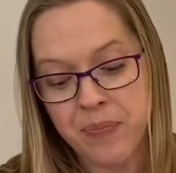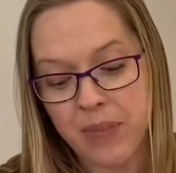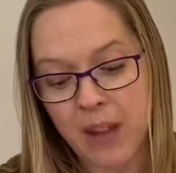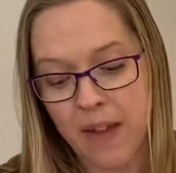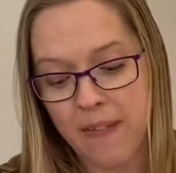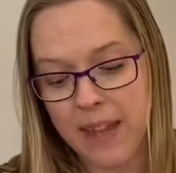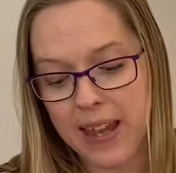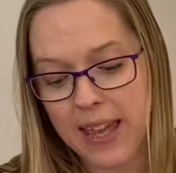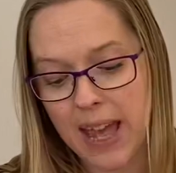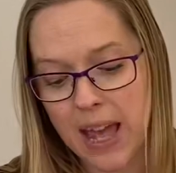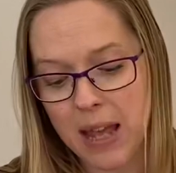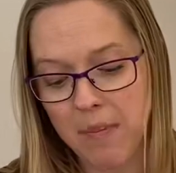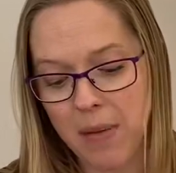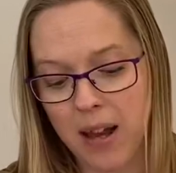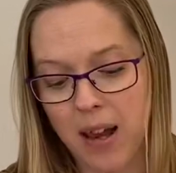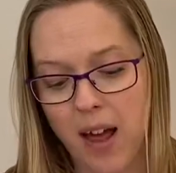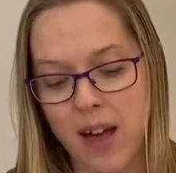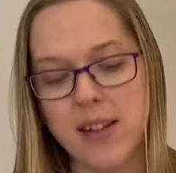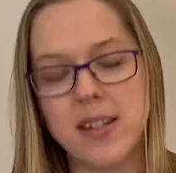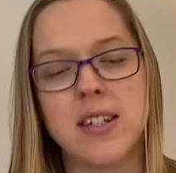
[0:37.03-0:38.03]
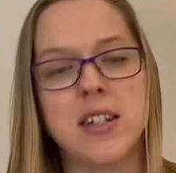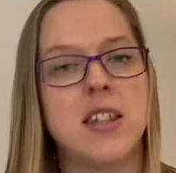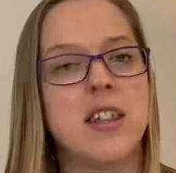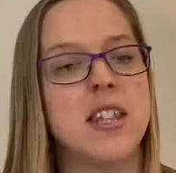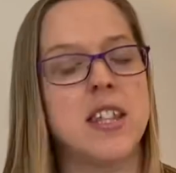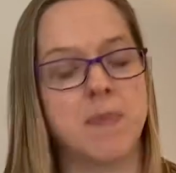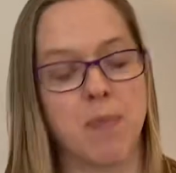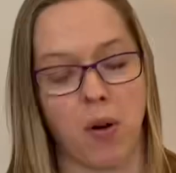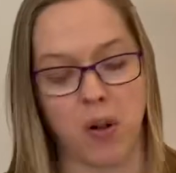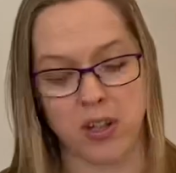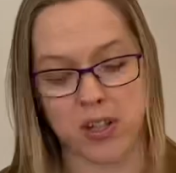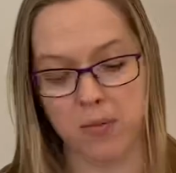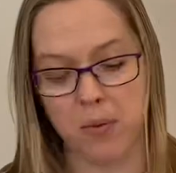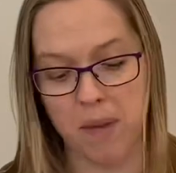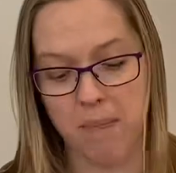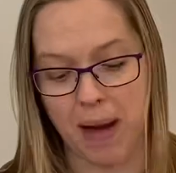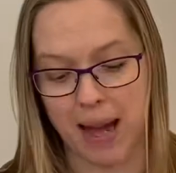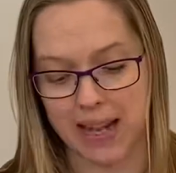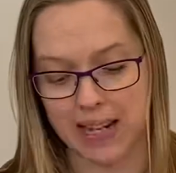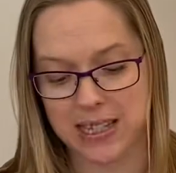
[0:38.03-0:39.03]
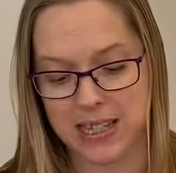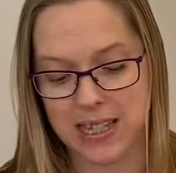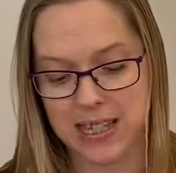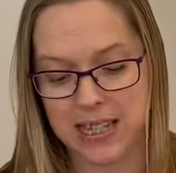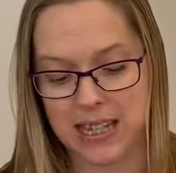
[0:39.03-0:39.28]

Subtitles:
and they came at last to the spot where Max had